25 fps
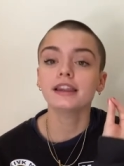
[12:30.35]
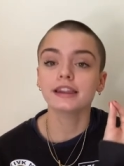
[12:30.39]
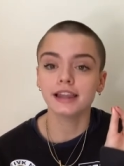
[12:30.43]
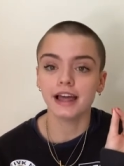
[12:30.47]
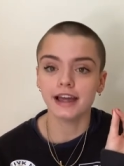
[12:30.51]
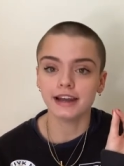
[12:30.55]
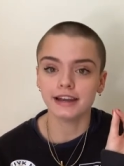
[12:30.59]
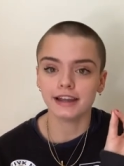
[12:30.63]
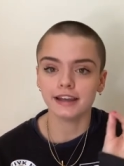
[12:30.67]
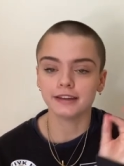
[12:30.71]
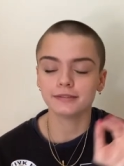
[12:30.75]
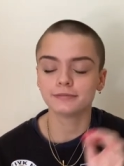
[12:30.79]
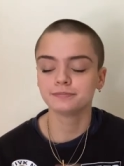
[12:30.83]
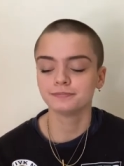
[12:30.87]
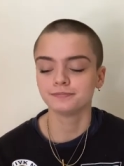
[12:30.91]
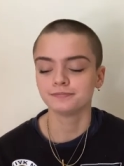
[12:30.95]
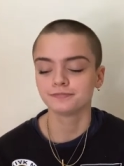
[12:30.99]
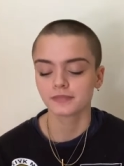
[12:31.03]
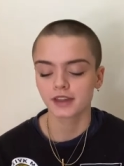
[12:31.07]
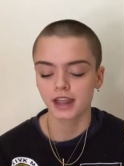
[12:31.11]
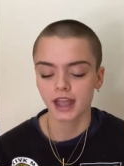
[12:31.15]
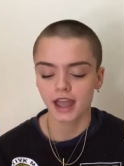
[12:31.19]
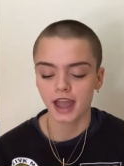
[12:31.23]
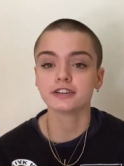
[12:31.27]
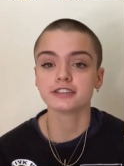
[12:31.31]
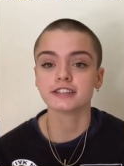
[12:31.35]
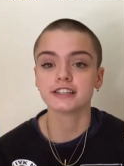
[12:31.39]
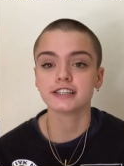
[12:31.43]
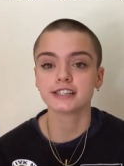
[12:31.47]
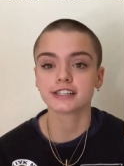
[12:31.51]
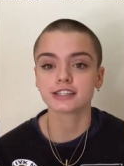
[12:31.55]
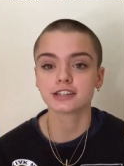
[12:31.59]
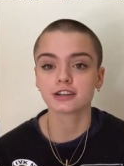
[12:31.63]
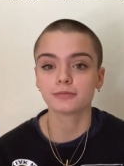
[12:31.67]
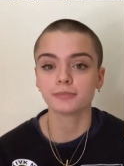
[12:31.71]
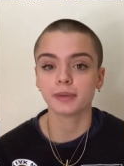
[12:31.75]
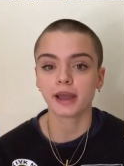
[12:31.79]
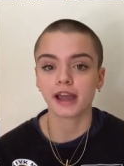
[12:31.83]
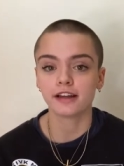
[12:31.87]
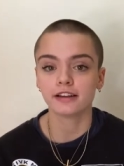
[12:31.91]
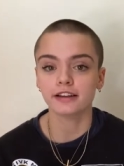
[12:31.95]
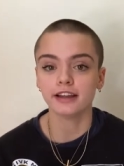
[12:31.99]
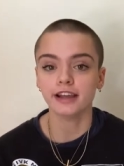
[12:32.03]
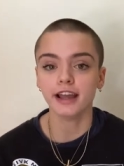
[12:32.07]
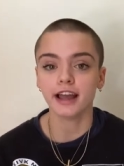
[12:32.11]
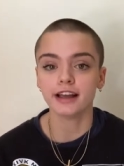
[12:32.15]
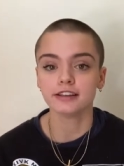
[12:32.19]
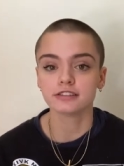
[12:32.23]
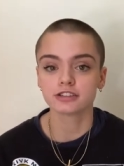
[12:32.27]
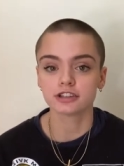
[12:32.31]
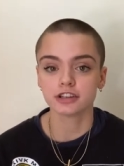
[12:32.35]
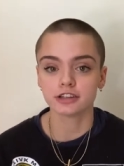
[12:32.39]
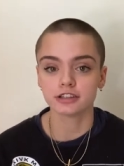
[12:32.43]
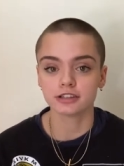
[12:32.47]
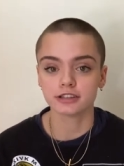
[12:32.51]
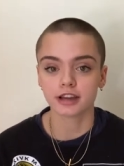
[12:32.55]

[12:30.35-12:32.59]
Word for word: Lenny. Her sister Bailey has just